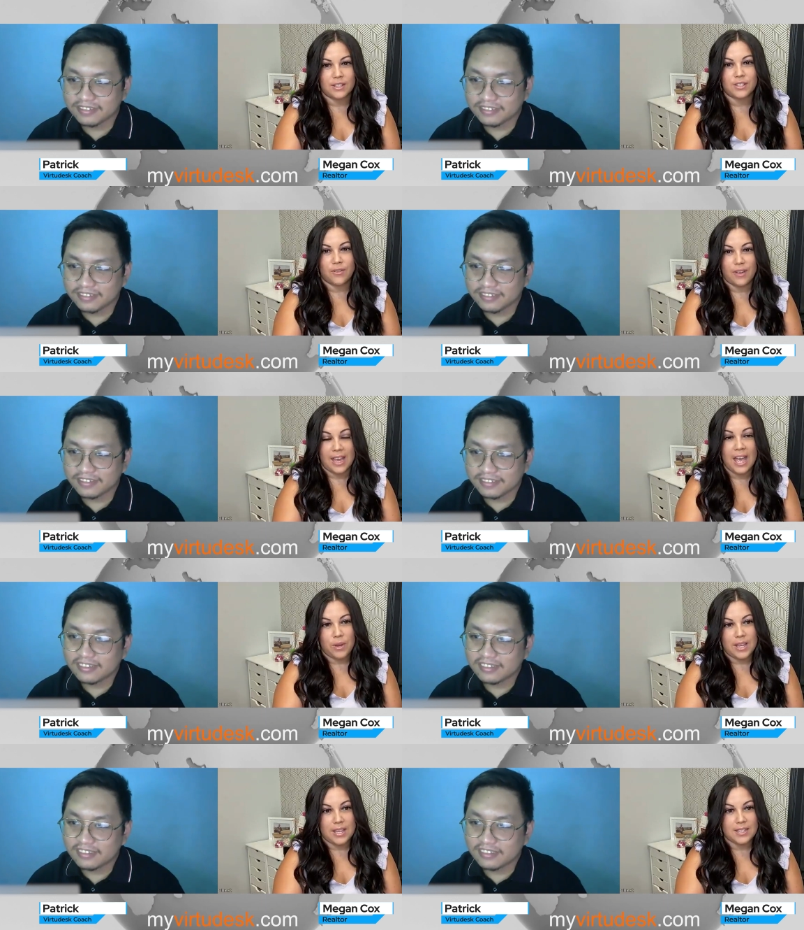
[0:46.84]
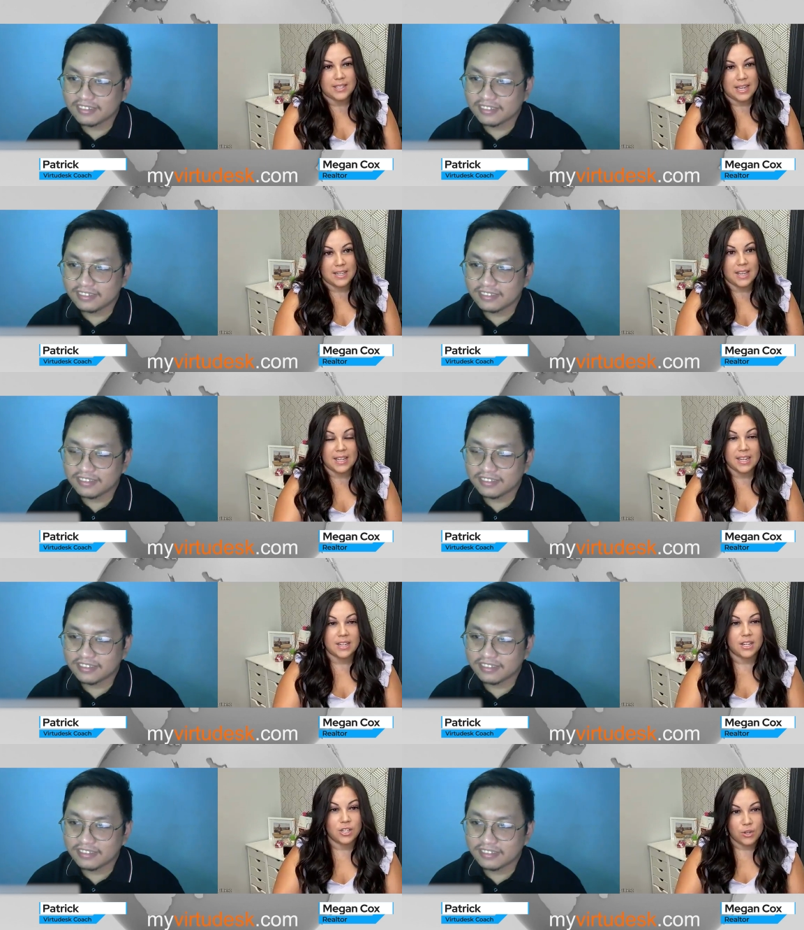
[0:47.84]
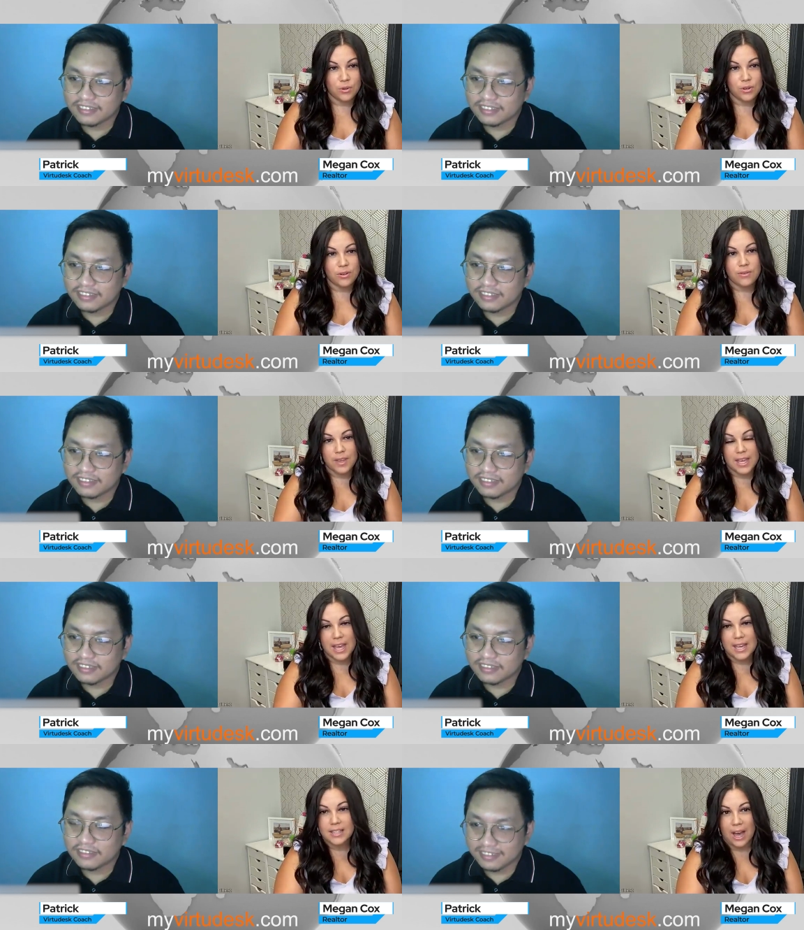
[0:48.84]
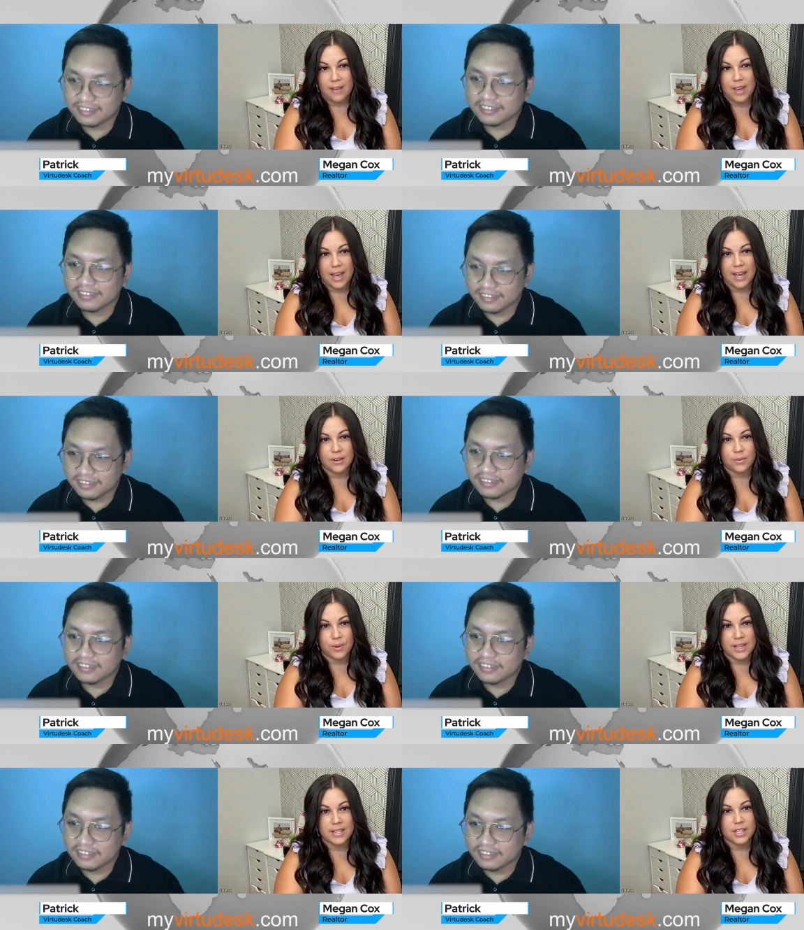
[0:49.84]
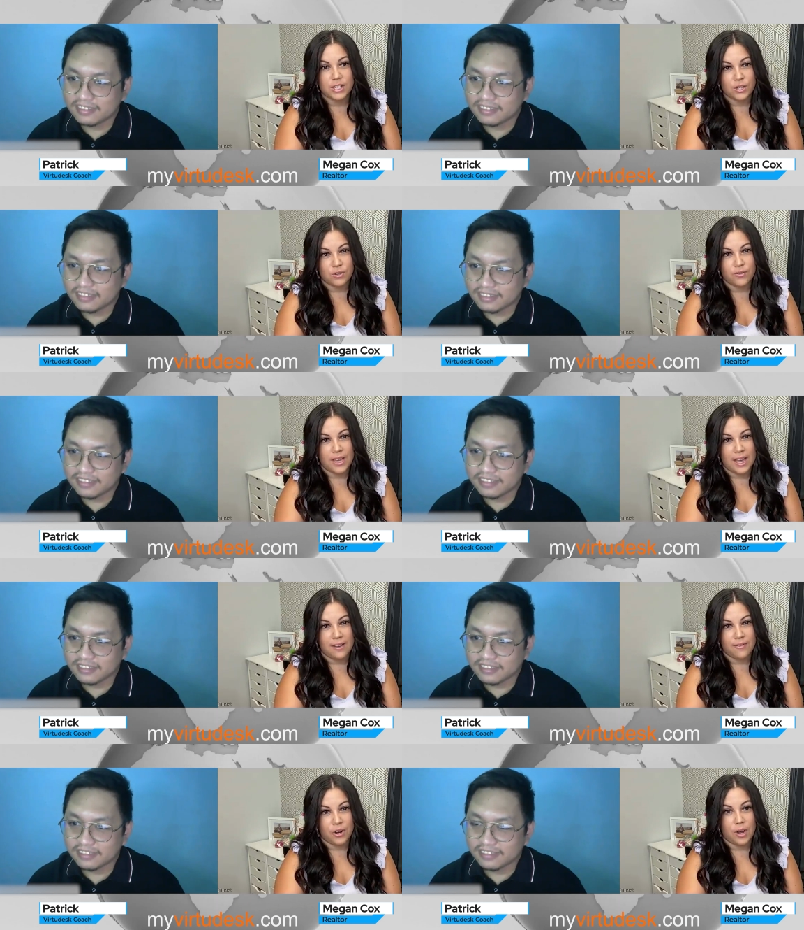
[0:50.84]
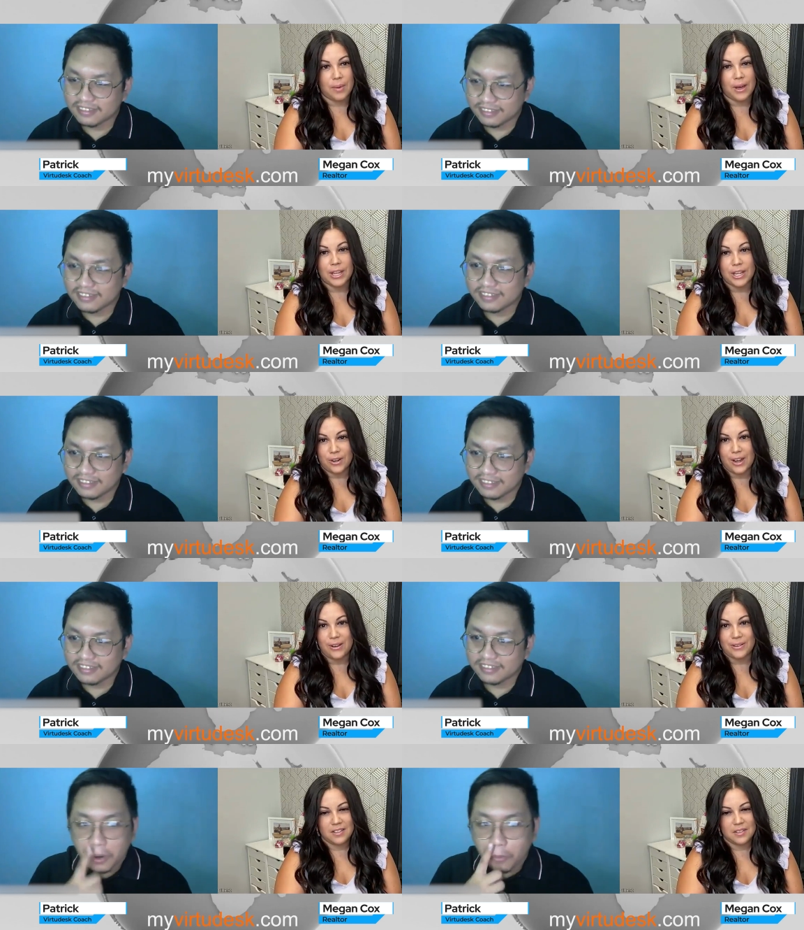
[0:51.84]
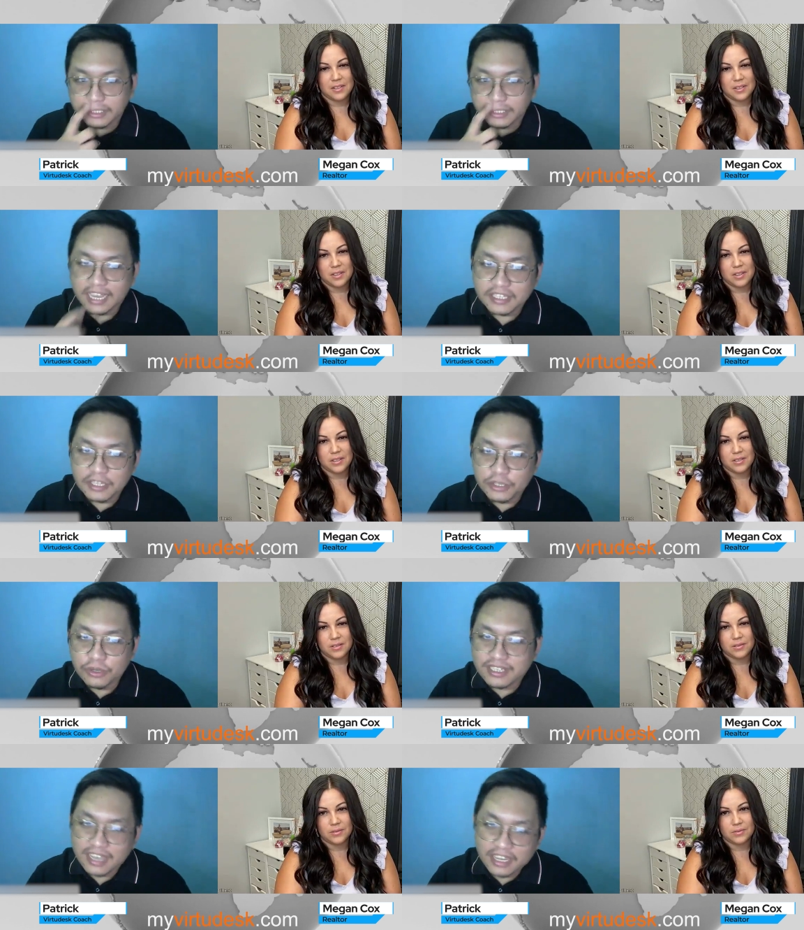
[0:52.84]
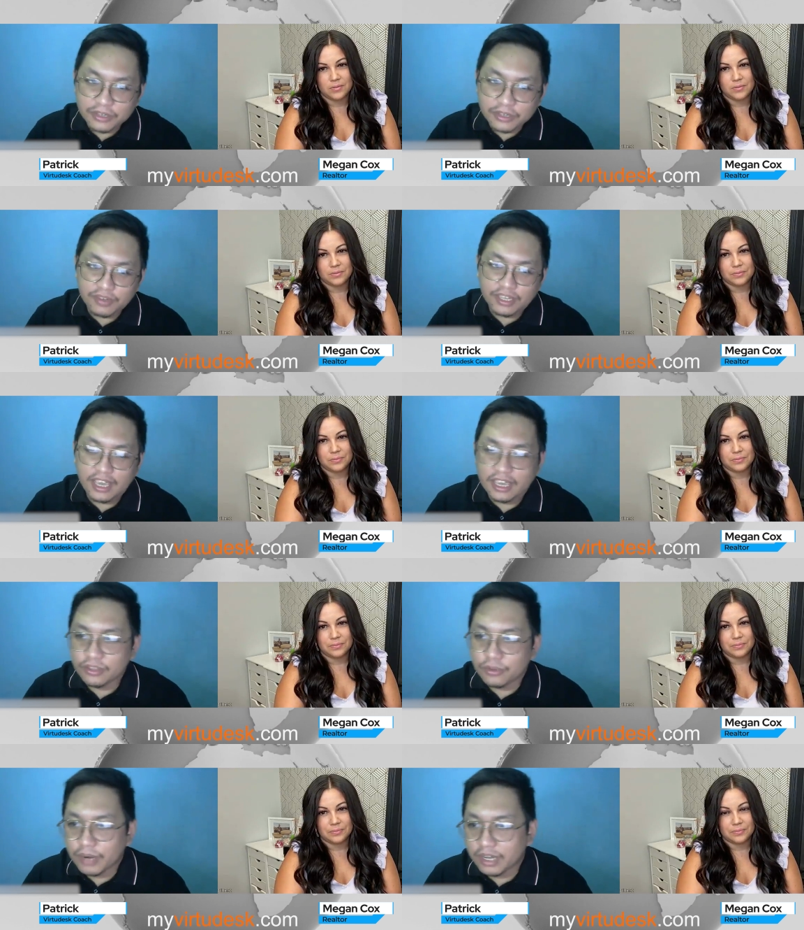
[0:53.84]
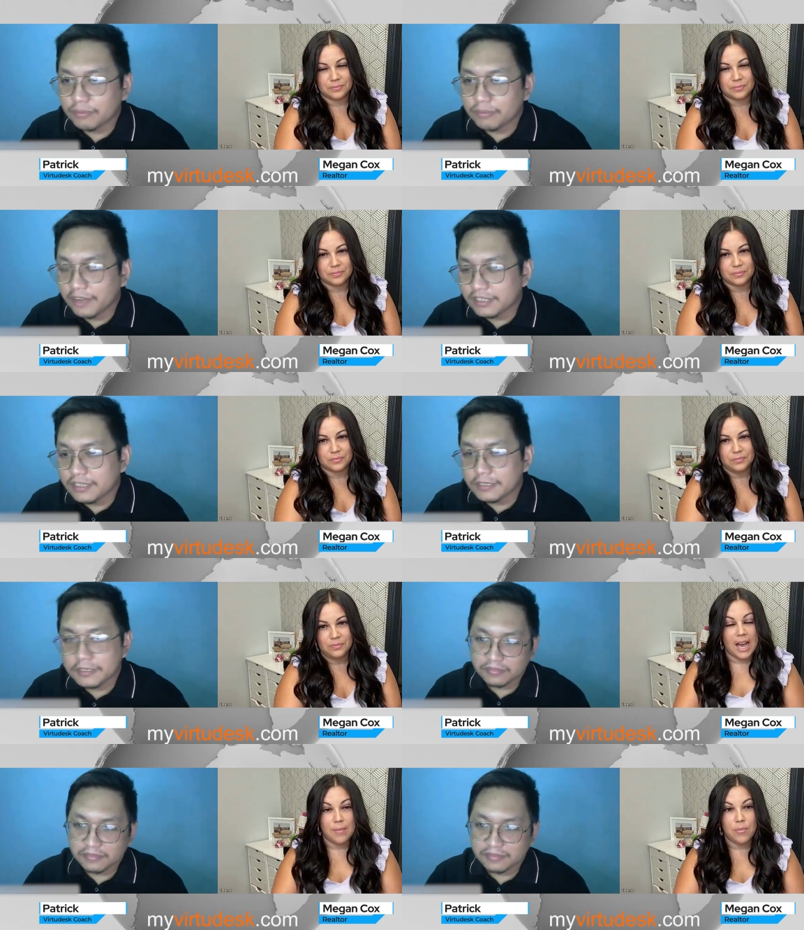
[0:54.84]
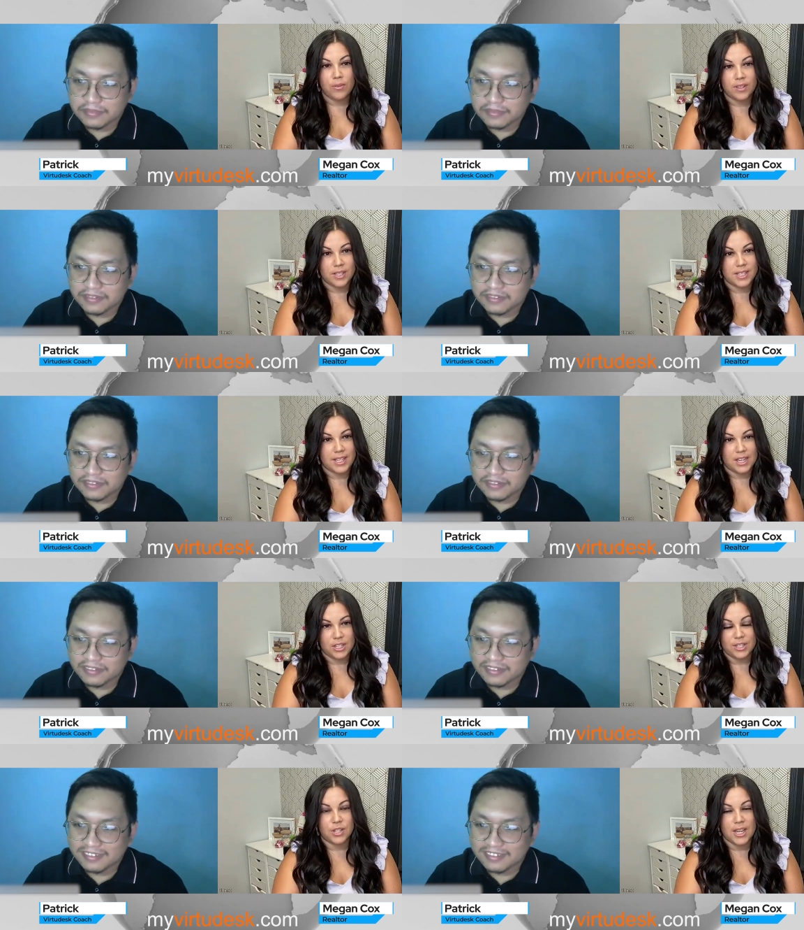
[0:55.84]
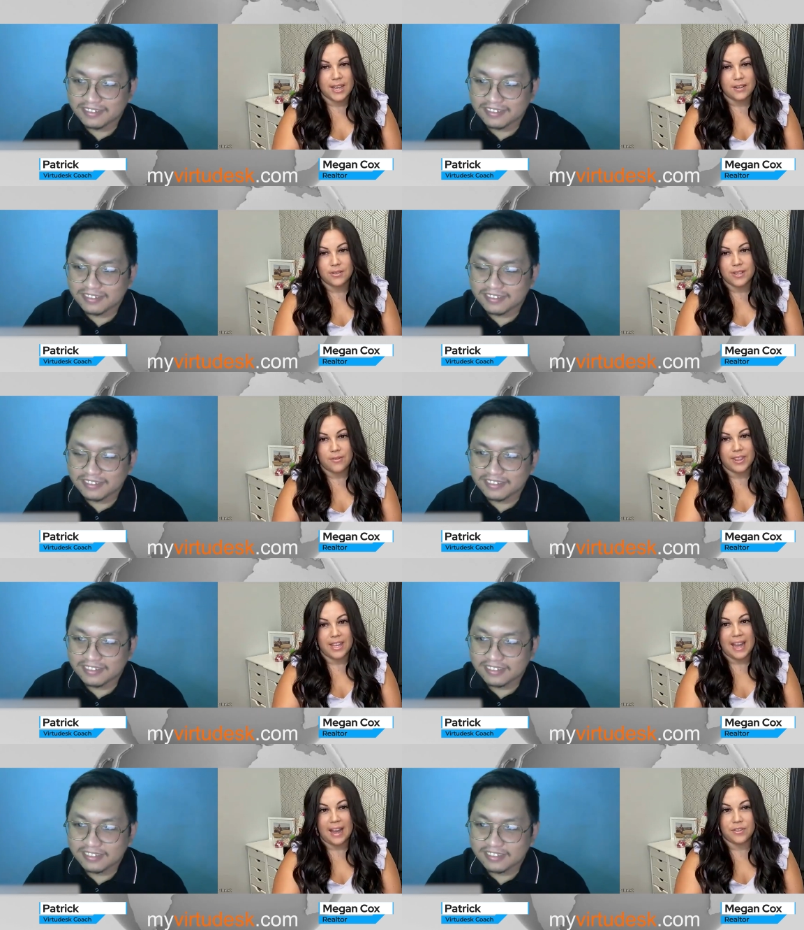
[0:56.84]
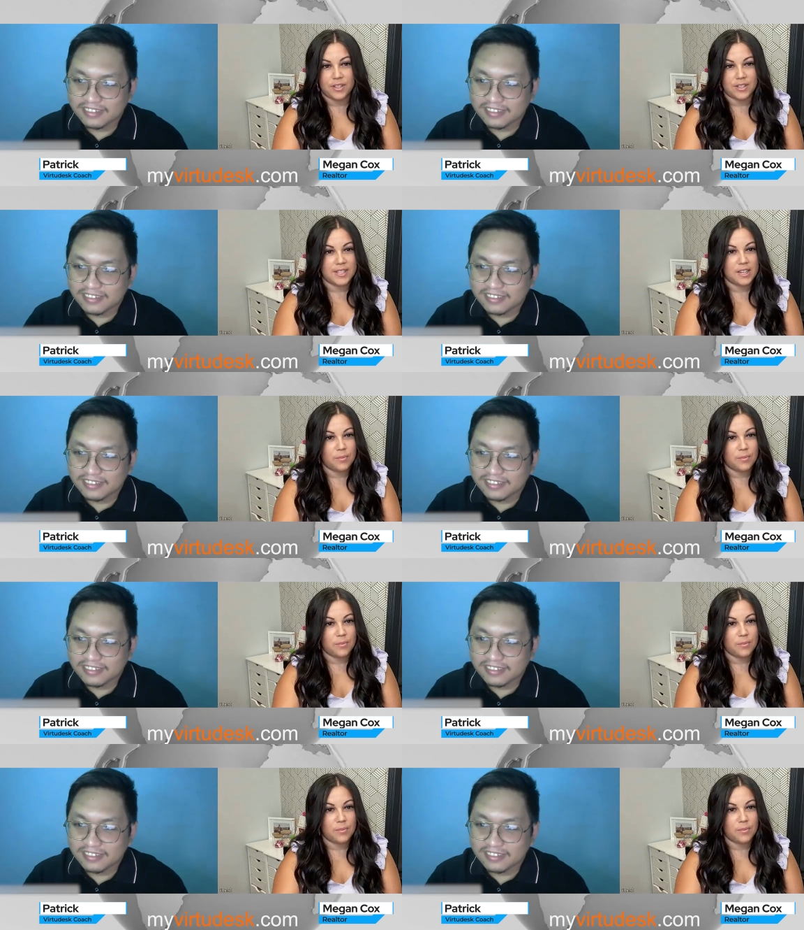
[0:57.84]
Speaker 1: the survey, we decided that I needed a general VA. I've had RENS, a general VA, for about a year now.
Speaker 2: What tasks did you assign your VA on a regular basis?
Speaker 1: I'm more of a listing agent. She handles everything after the listing